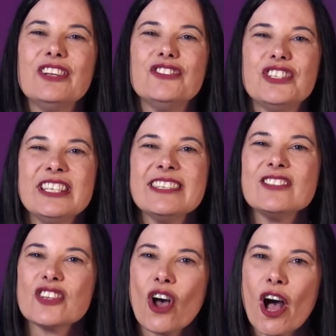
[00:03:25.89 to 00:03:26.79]
Jesus
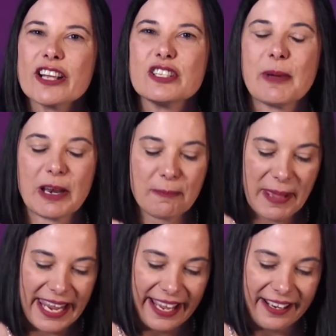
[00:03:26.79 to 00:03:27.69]
talks about a
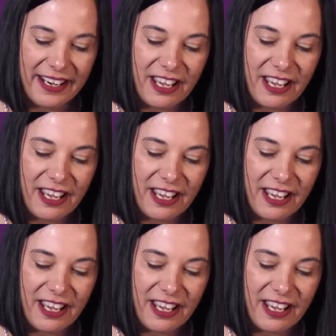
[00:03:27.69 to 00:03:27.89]
man